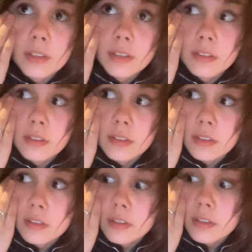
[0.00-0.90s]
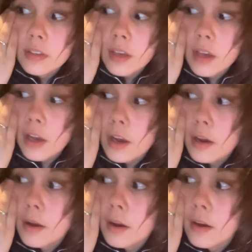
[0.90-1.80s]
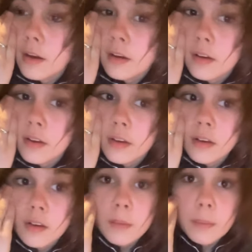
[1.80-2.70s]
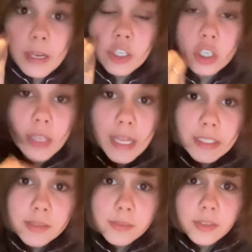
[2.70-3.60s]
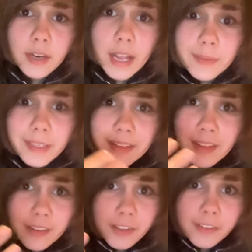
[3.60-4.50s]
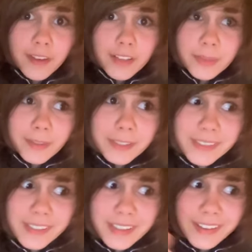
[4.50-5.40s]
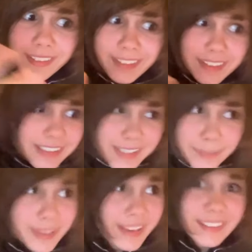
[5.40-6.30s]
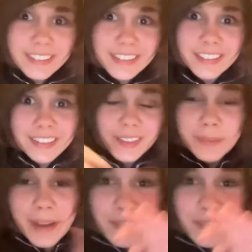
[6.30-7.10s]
it. Make sure to like, subscribe, and hit that notification bell so you get all my nice updates. Bye